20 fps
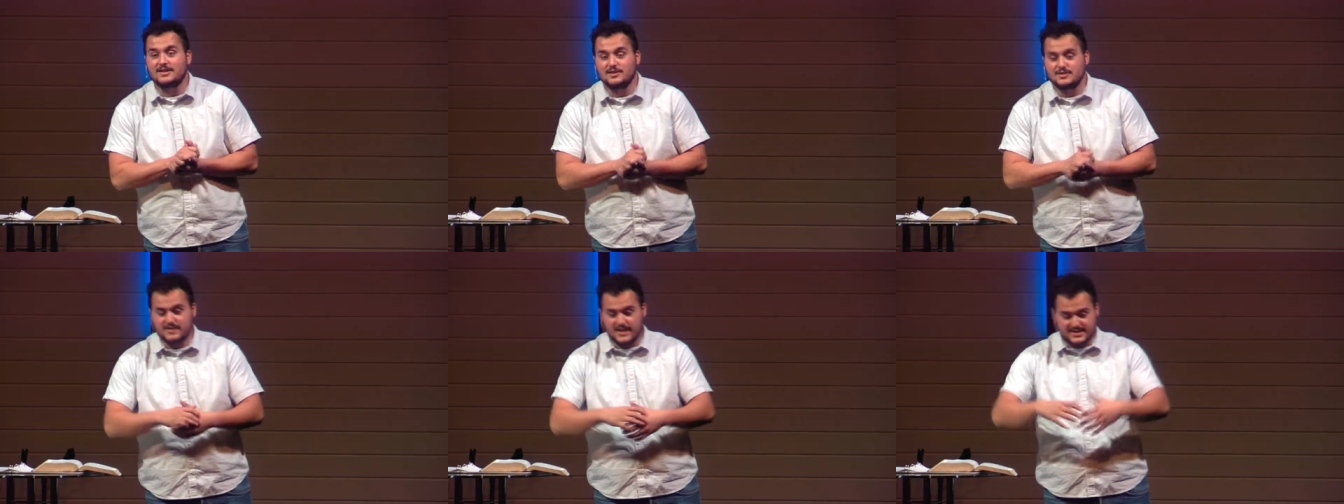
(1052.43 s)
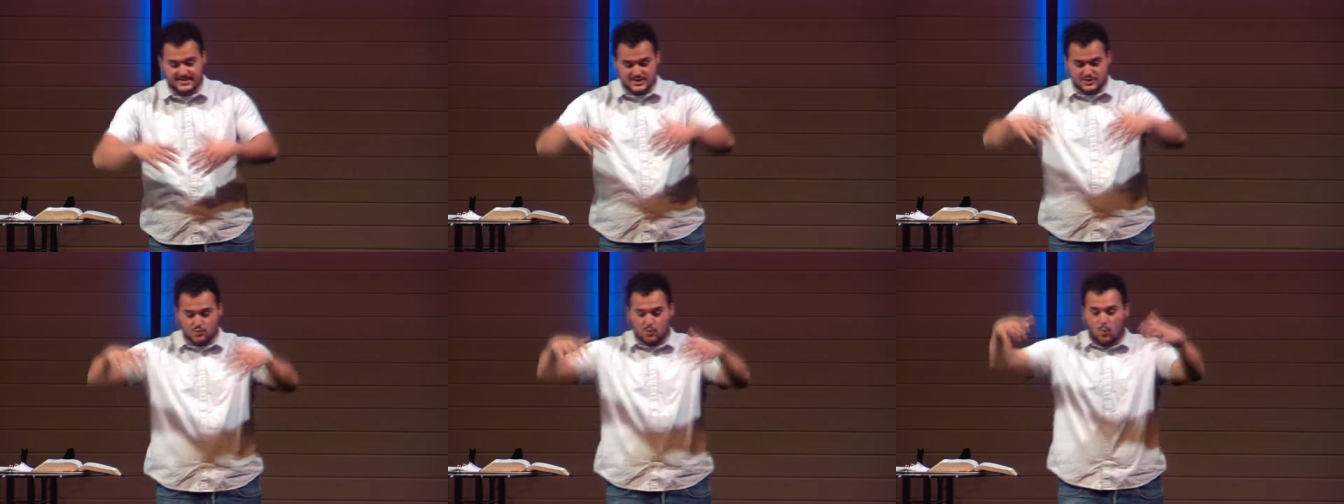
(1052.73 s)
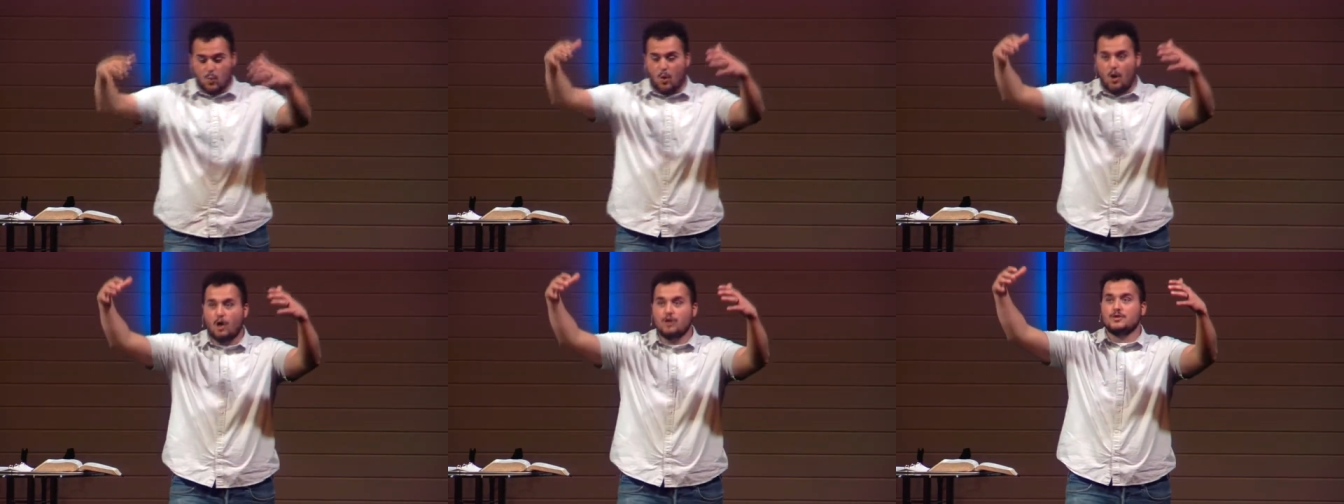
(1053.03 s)
there's like this
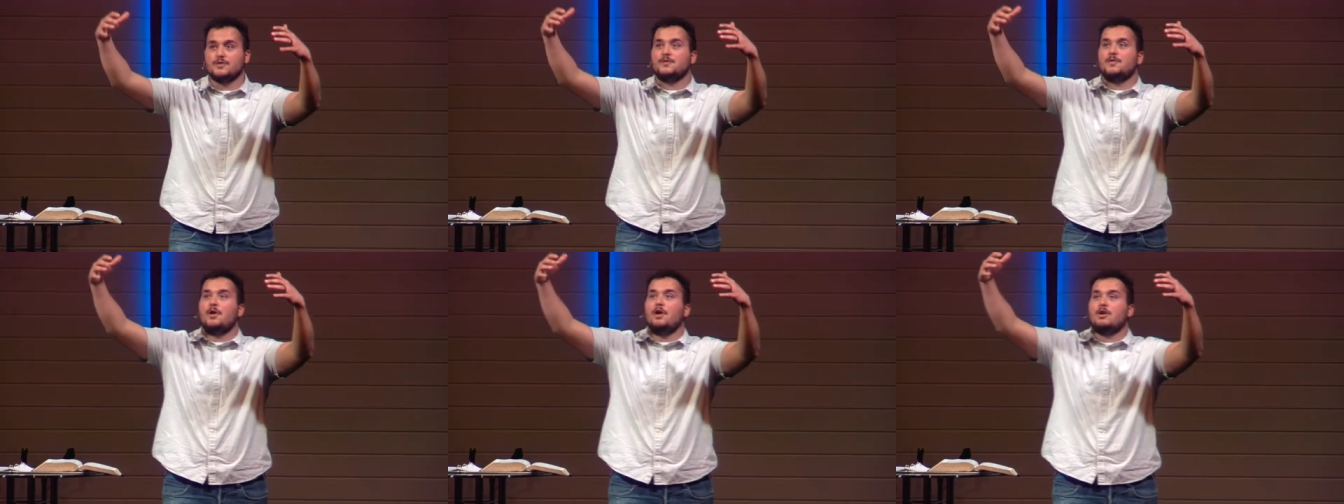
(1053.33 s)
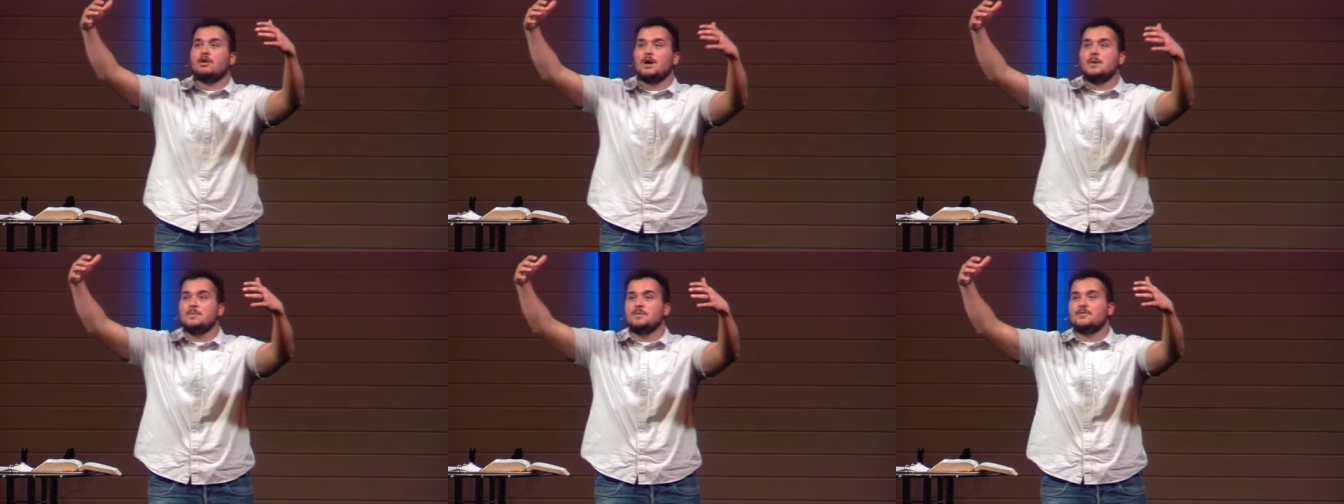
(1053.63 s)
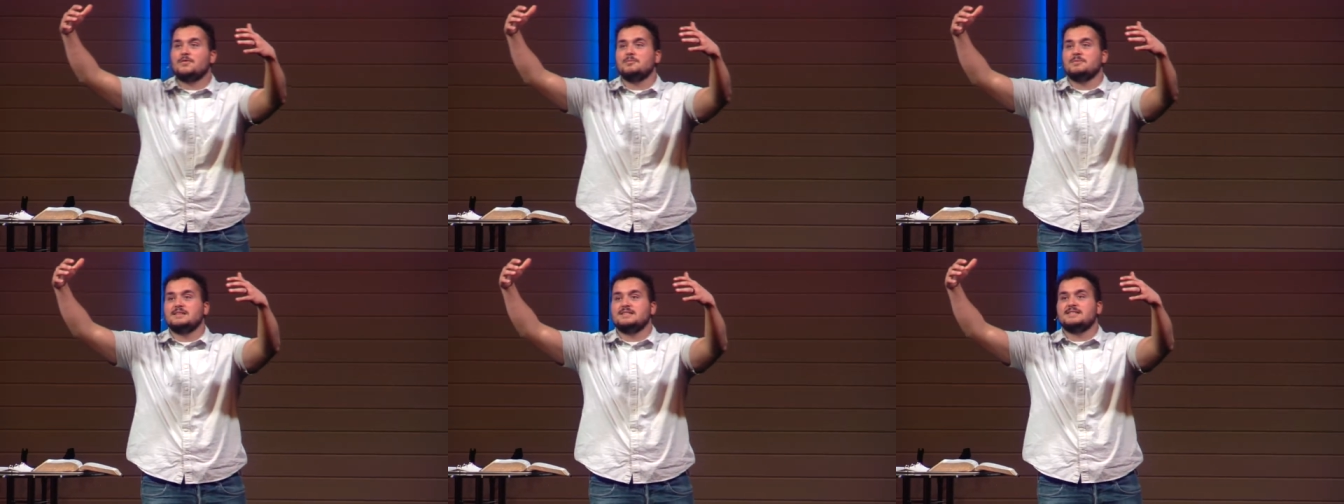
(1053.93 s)
waterfall coming
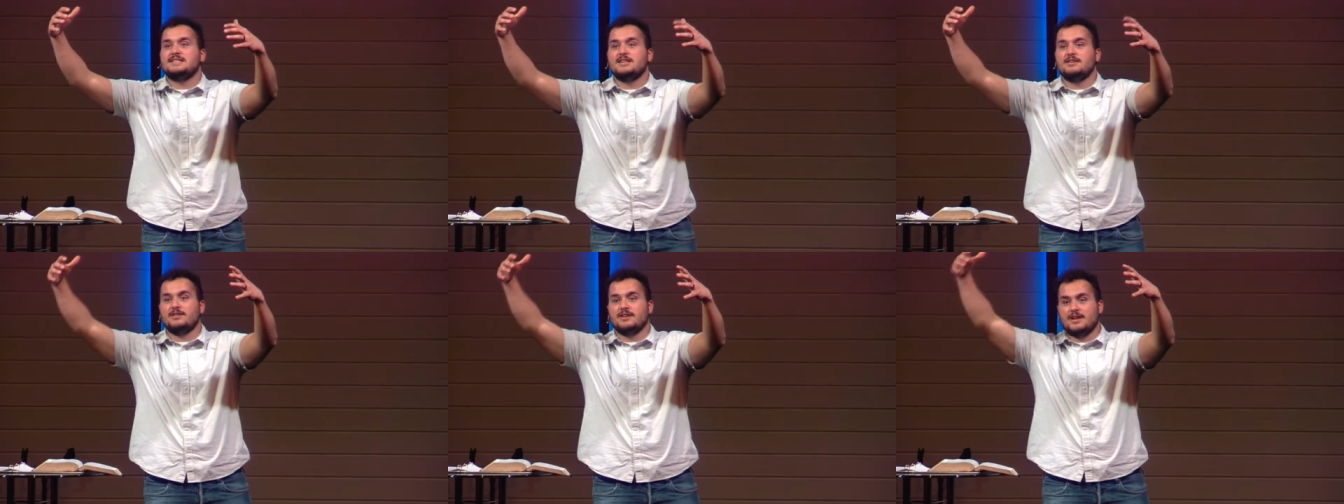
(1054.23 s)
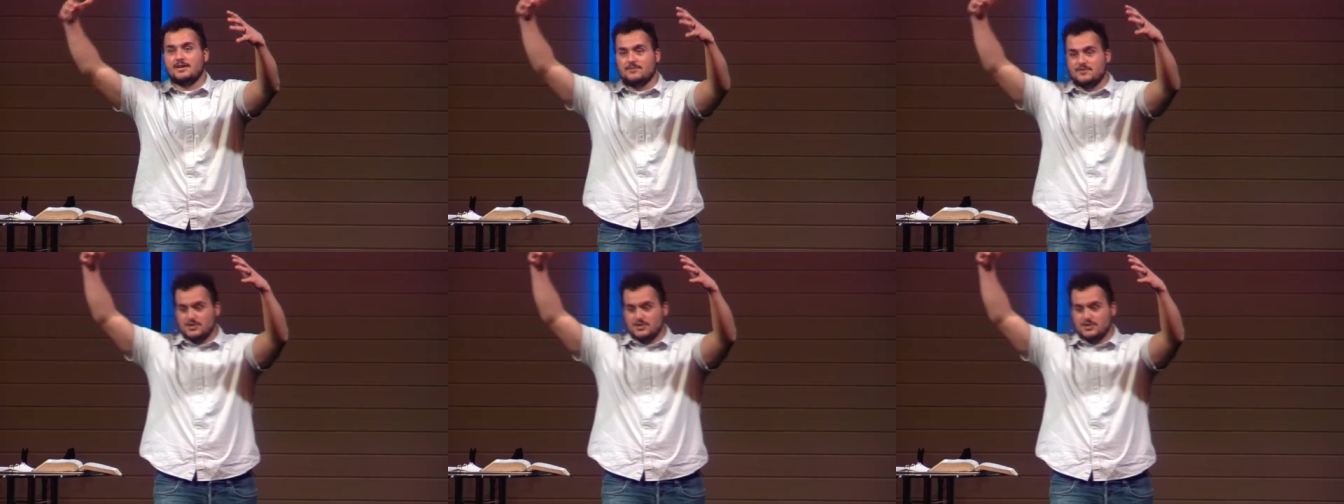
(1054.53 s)
from the ceiling of